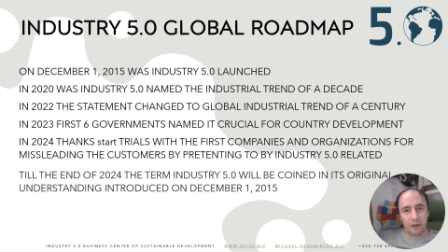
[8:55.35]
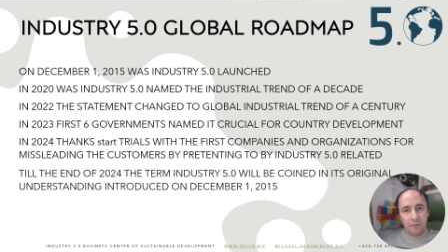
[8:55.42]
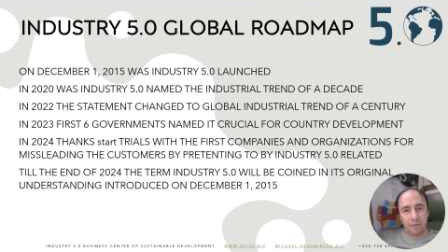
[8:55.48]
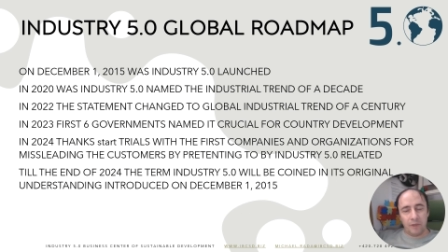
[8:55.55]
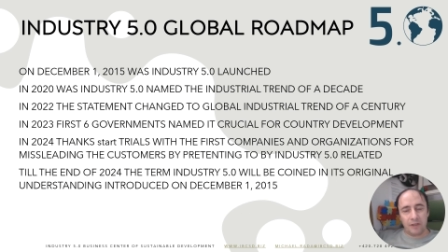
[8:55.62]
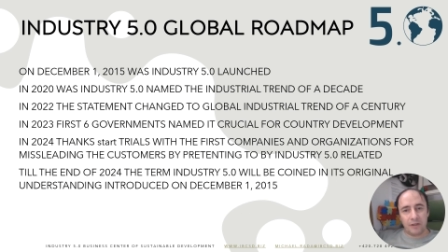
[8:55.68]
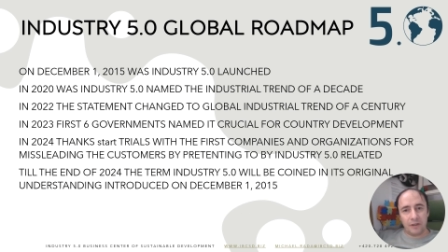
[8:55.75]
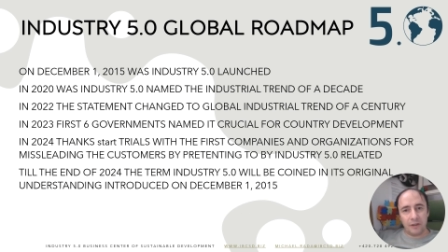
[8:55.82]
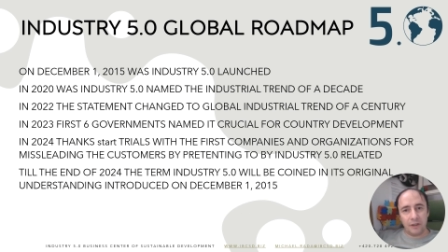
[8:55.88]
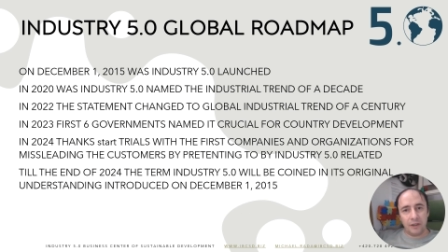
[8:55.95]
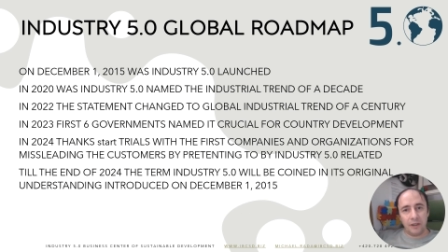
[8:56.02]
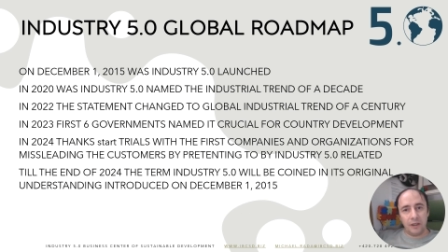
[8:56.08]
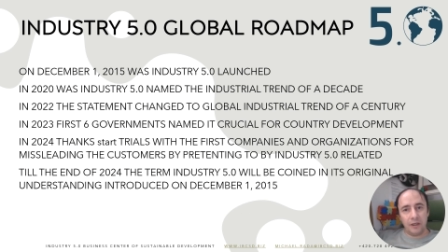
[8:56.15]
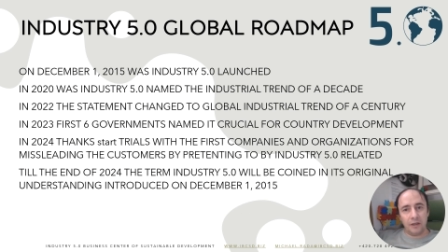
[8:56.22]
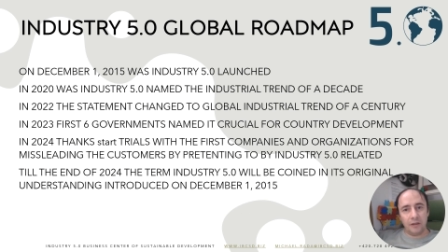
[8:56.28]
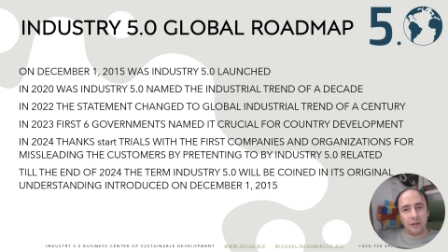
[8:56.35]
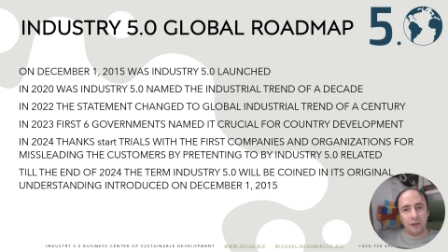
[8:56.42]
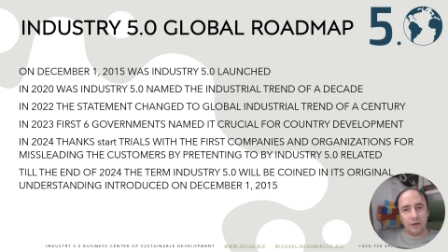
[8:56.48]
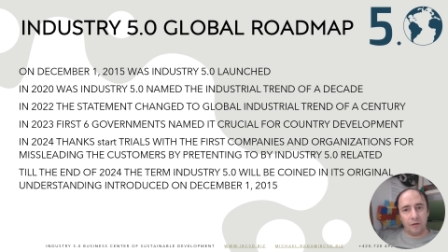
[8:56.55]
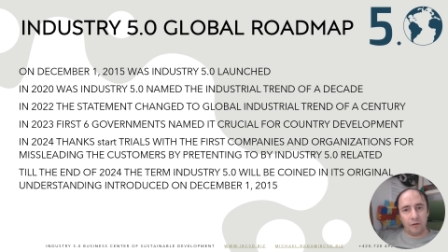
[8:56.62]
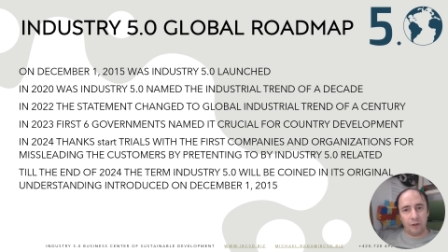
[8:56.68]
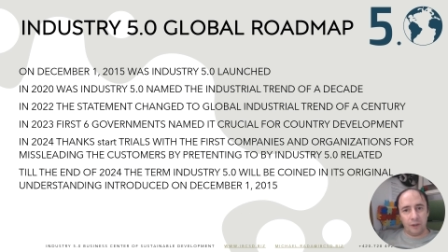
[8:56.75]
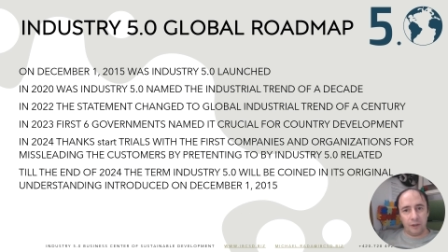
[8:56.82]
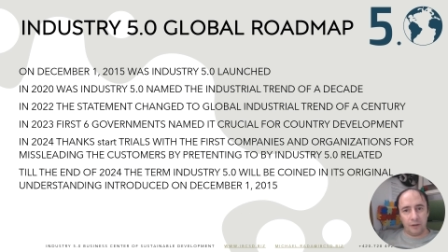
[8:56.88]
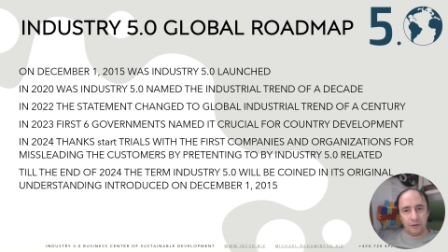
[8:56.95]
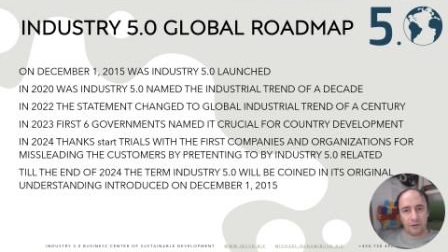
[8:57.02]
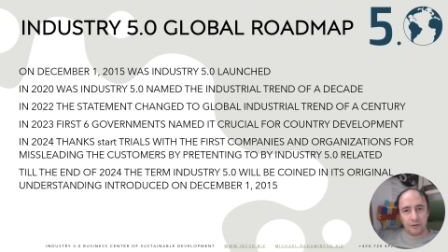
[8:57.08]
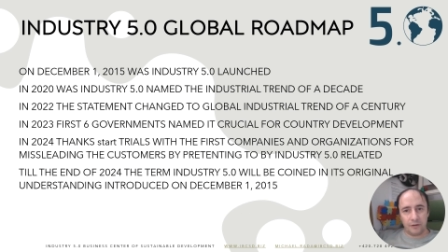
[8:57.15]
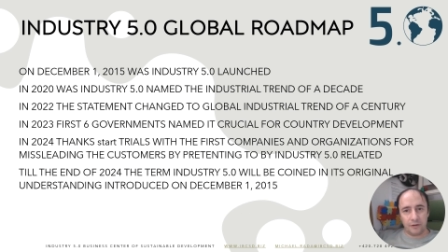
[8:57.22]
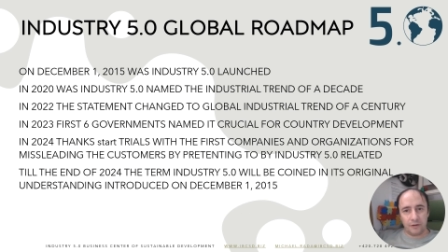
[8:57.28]
misleading the
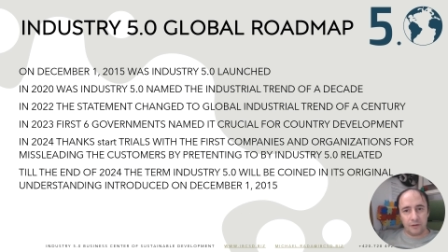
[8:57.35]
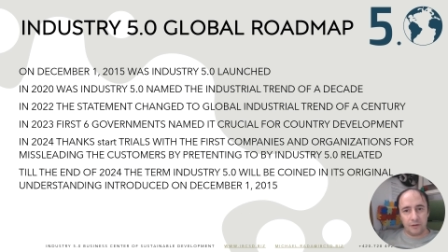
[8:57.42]
audience.